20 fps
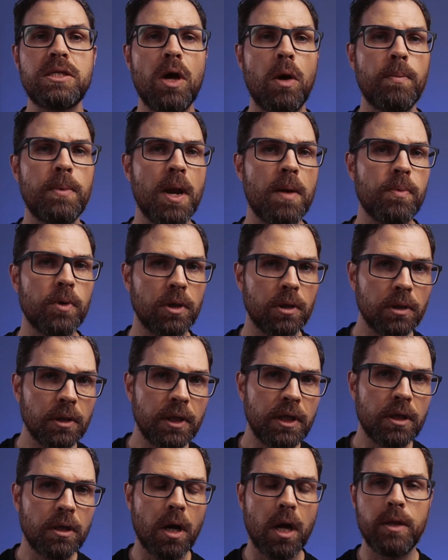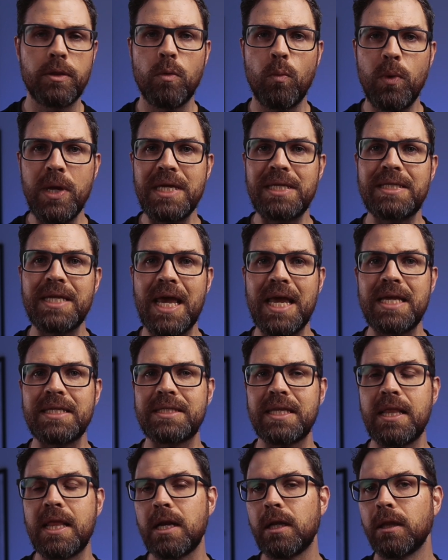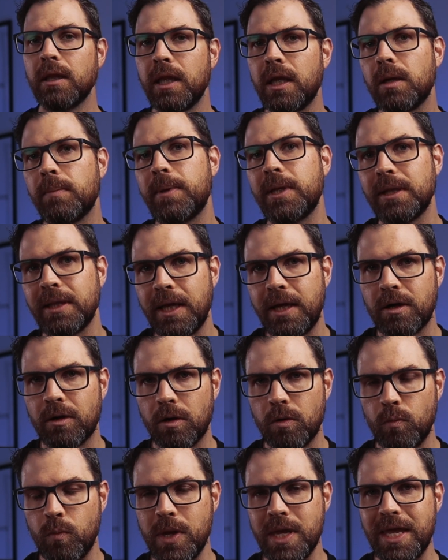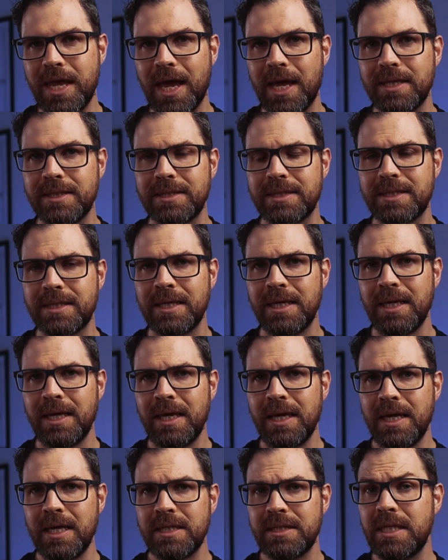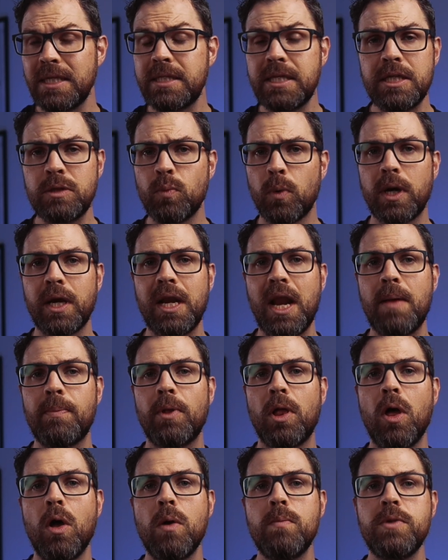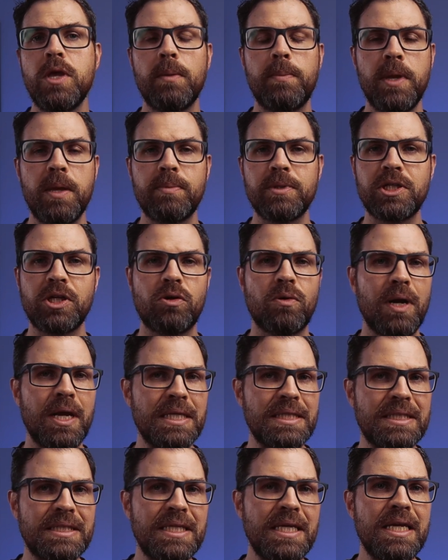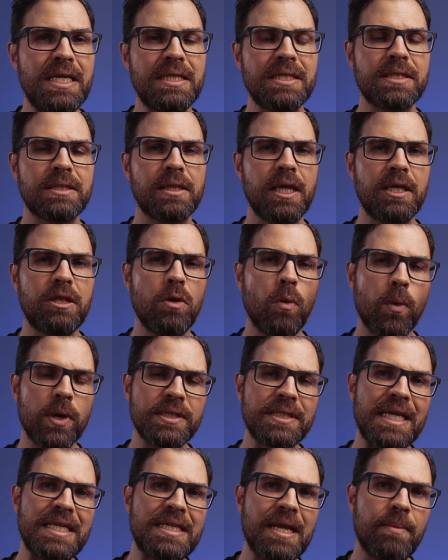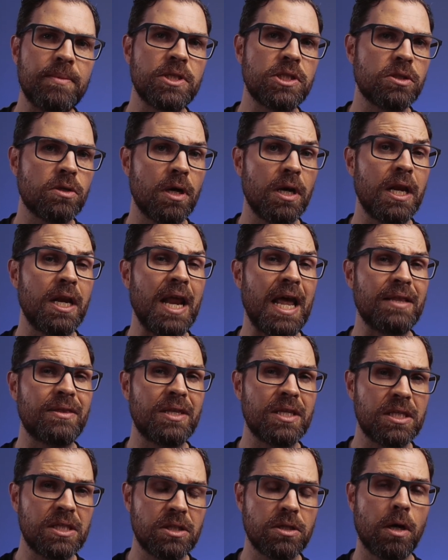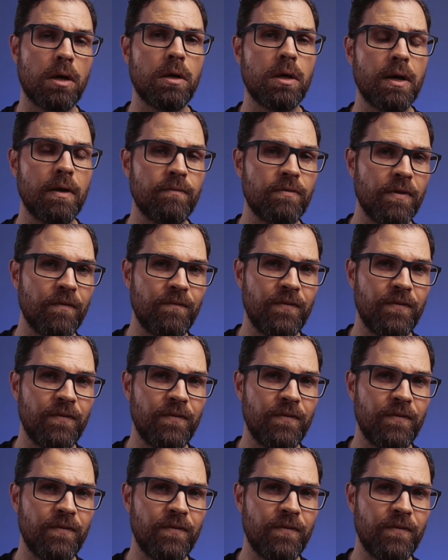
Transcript: to open up earlier on the weekdays and then a little bit later on weekends. Since these work in Apple Home, you'll be able to create scenes like the ones I demonstrated at the start of the